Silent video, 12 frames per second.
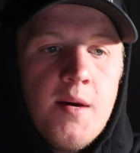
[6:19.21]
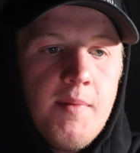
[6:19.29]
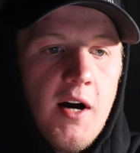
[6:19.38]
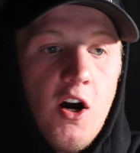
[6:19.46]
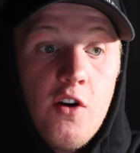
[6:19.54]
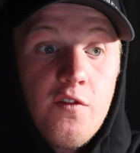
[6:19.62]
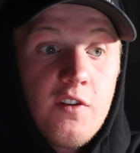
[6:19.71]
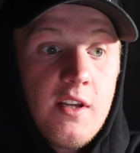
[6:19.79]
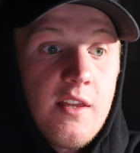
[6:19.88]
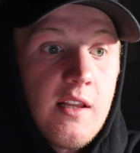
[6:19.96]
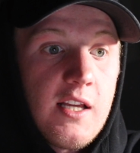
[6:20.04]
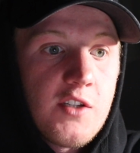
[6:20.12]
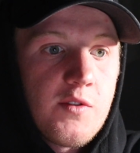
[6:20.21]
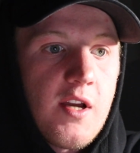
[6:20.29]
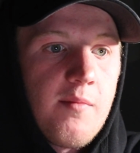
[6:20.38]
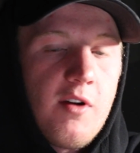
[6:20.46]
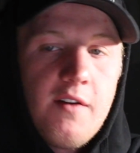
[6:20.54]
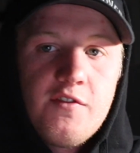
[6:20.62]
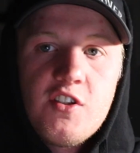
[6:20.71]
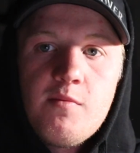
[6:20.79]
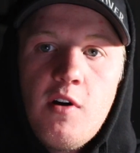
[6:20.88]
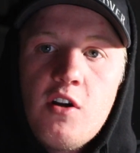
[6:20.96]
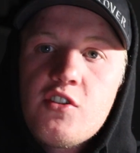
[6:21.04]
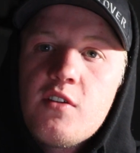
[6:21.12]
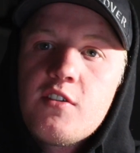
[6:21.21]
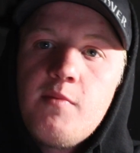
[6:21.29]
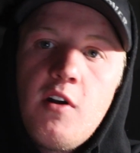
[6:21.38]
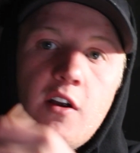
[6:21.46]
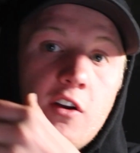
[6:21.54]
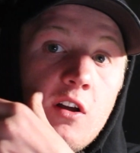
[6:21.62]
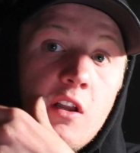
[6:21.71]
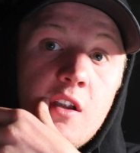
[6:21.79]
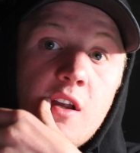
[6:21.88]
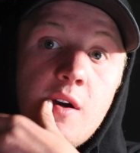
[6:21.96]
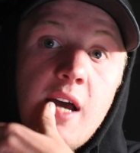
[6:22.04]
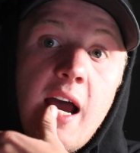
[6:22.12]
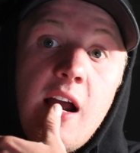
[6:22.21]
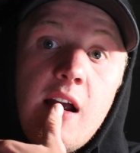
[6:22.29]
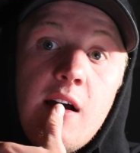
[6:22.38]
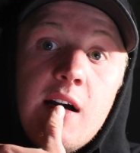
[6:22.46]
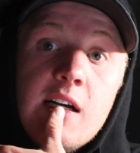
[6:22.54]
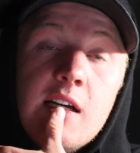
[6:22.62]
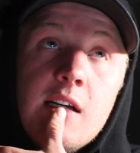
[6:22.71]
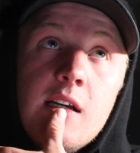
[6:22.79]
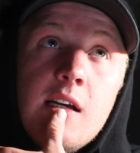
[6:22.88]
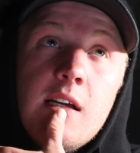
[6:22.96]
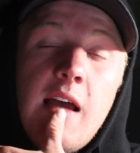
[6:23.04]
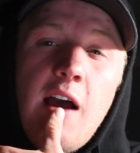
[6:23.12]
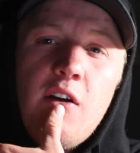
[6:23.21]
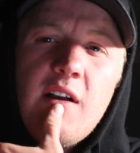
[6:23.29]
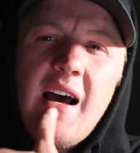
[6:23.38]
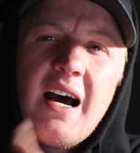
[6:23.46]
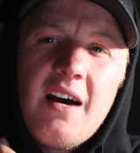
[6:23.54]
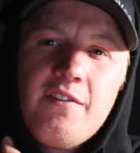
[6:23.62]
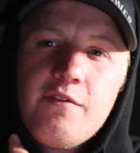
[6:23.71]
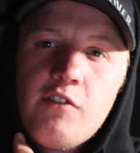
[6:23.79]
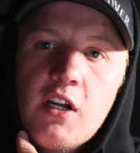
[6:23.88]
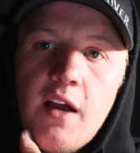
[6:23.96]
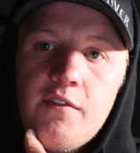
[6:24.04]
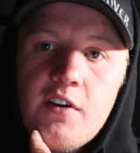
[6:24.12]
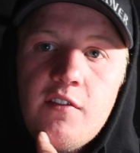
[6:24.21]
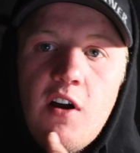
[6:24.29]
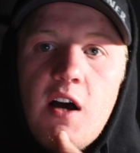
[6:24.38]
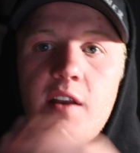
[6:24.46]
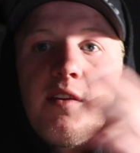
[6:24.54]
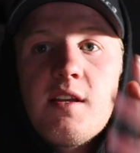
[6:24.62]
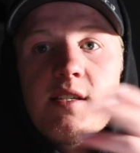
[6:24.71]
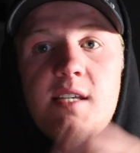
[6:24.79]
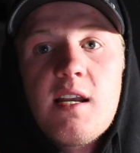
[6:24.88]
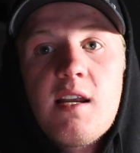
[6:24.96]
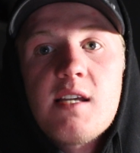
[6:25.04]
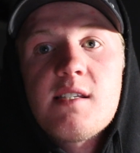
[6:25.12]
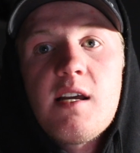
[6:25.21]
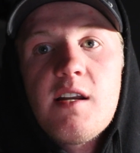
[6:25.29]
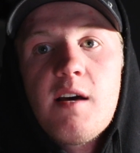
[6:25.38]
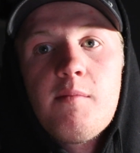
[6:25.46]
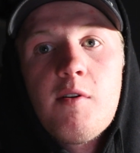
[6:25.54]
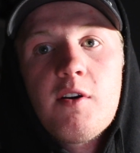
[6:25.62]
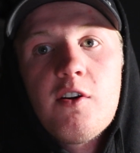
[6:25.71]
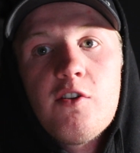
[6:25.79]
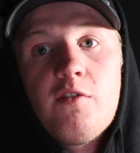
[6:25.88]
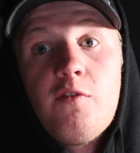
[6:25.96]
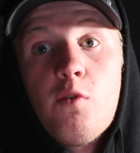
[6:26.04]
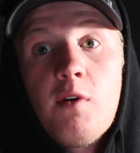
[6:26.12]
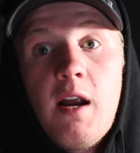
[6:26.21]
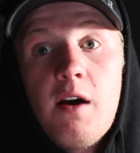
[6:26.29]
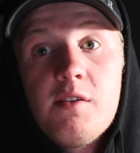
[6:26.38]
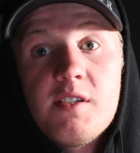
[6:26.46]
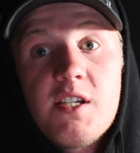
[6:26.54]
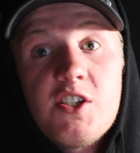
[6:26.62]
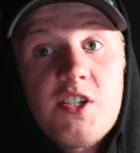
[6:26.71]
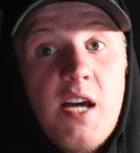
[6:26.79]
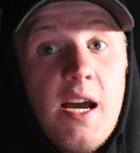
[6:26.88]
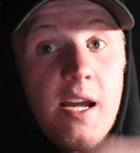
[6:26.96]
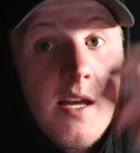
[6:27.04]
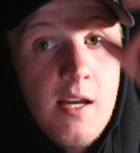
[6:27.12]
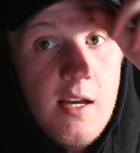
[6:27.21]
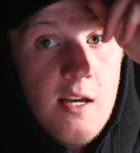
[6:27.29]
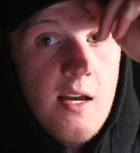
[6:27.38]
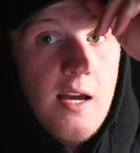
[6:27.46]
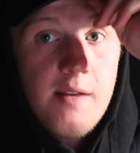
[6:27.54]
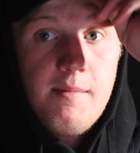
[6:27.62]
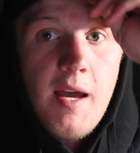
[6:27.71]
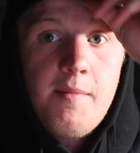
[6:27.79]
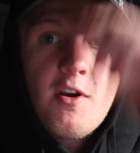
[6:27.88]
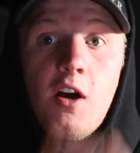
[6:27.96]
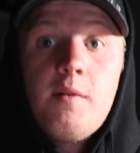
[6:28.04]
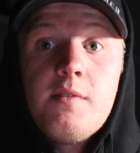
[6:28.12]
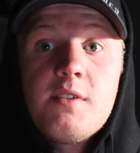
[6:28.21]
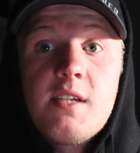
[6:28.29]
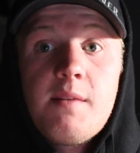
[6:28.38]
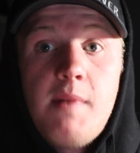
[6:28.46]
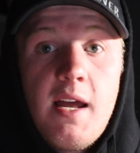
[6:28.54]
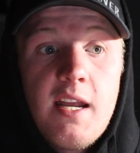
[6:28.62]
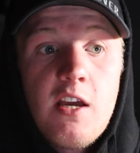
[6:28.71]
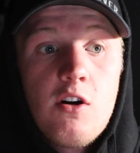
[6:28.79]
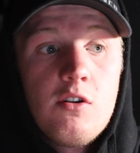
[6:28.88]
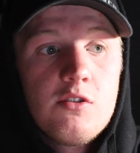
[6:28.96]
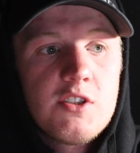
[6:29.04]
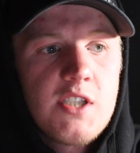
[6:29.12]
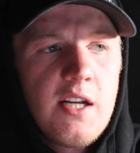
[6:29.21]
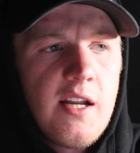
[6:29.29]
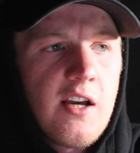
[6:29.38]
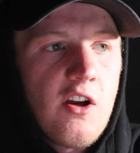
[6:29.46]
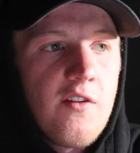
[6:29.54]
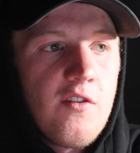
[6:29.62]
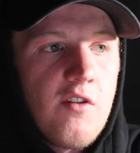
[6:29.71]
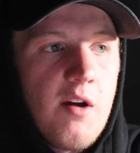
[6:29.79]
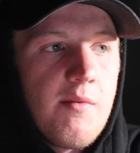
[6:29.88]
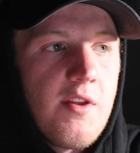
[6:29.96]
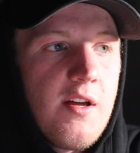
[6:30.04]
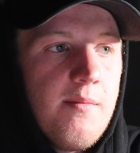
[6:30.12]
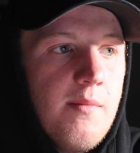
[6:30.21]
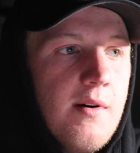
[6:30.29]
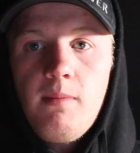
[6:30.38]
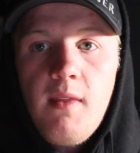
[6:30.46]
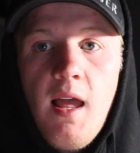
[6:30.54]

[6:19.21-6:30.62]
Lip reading: but hopefully the legs will come right for tomorrow. So tomorrow I got an hour and a half recovery ride, and then Saturday, Sunday I'm probably going to do 4 hours each day, and maybe go up and see Maddie on Sunday and go for a ride with him.